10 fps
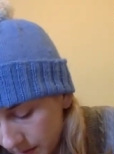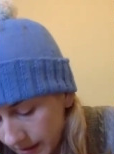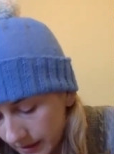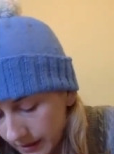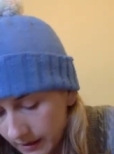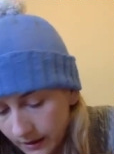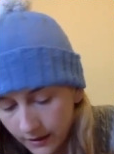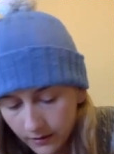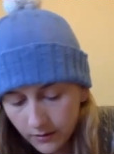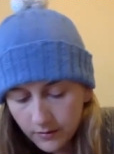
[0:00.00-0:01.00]
being knit
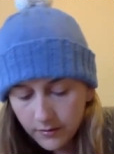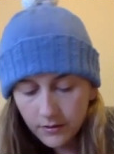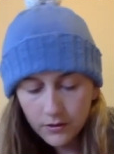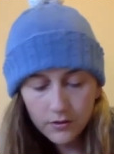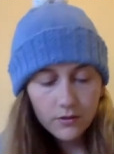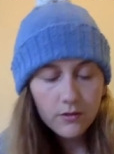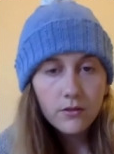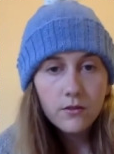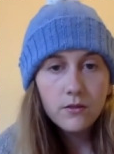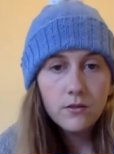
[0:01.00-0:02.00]
out of
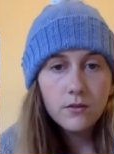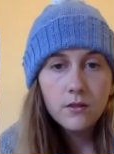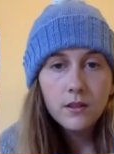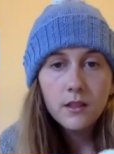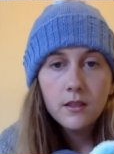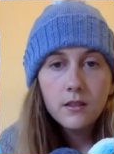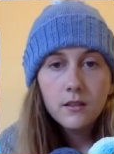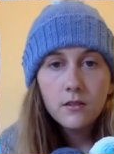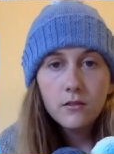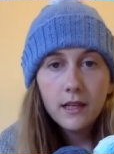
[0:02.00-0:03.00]
two
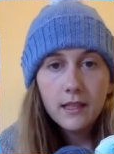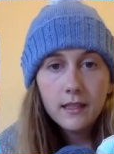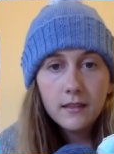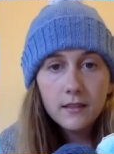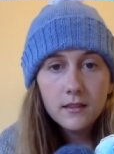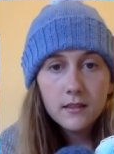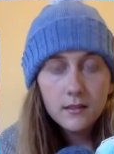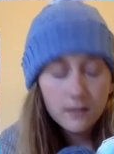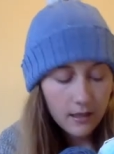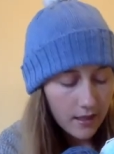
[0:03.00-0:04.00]

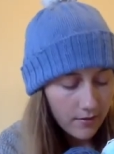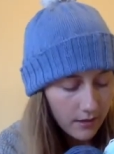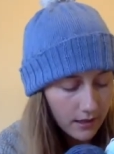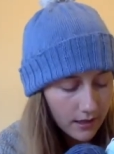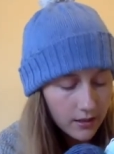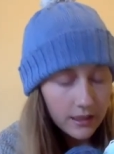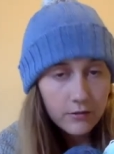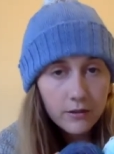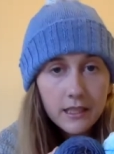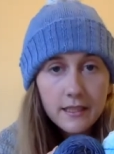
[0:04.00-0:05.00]
gradients. I haven't actually
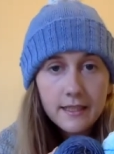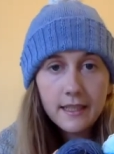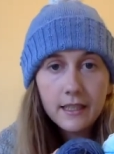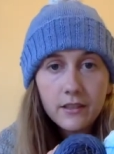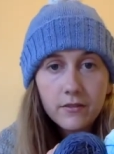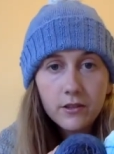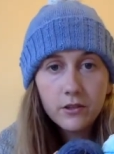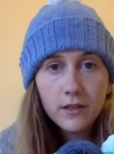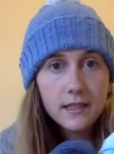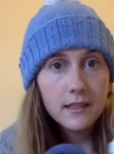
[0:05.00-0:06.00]
reached any of the
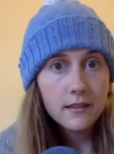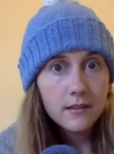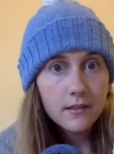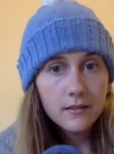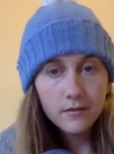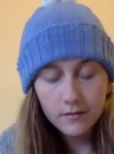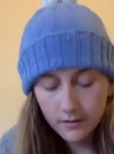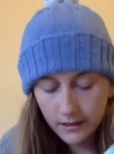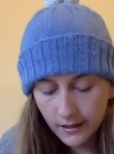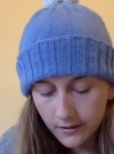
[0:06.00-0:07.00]
gradient
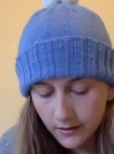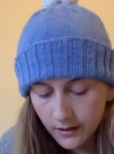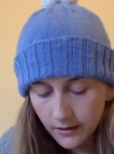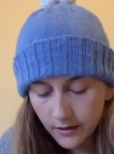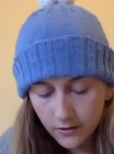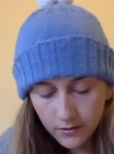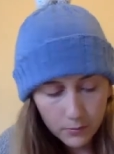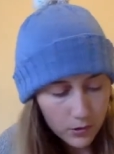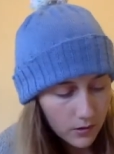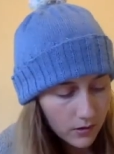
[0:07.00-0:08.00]
yet in either of the
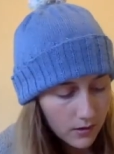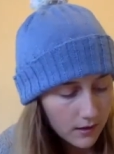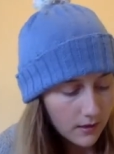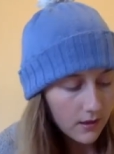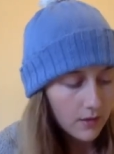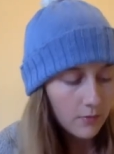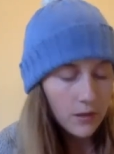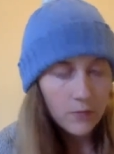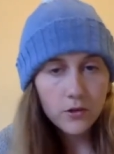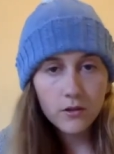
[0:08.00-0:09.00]
balls,
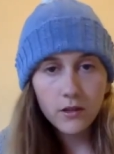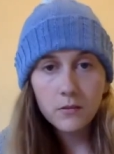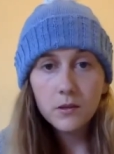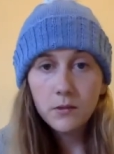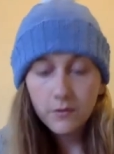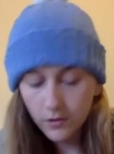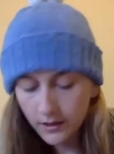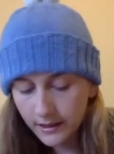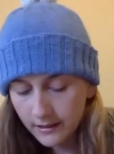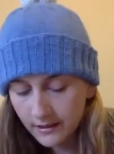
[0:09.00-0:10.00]
but I'm sure I will before
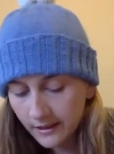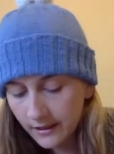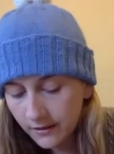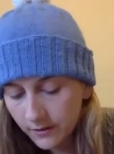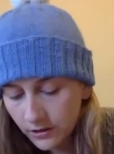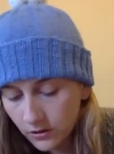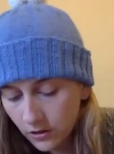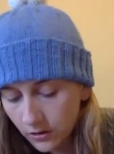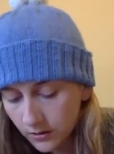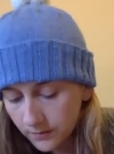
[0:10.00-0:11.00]
I get to the end of the
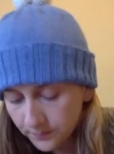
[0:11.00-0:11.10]
sock.